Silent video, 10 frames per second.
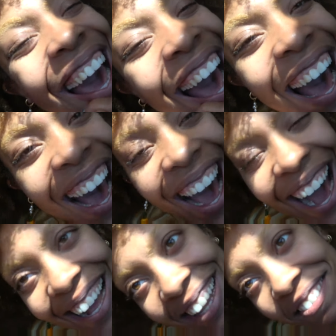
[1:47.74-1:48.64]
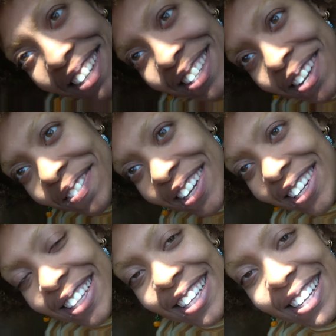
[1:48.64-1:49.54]
I love it so much.
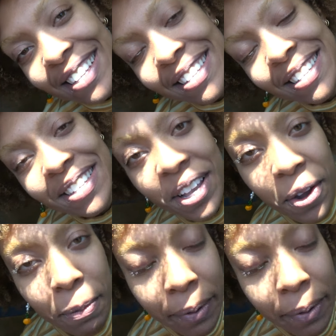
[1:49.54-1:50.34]
I think it's so